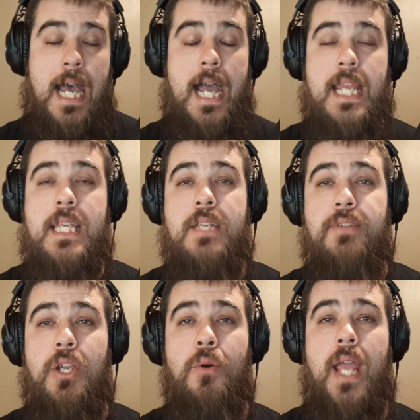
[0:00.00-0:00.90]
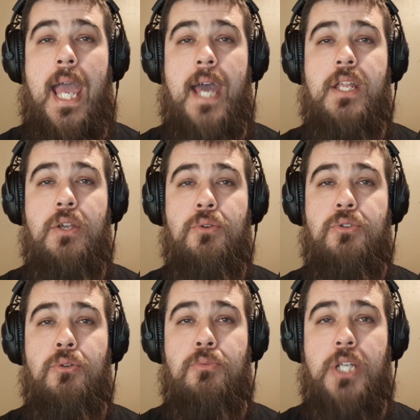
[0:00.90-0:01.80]
I didn't even know he had a
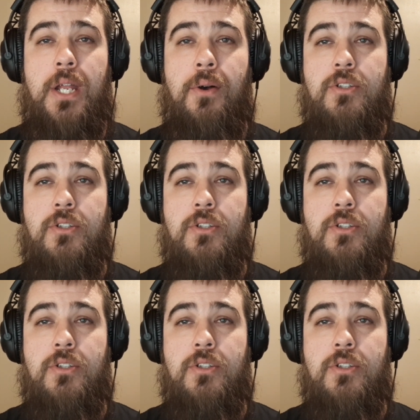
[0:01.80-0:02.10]
YouTube channel.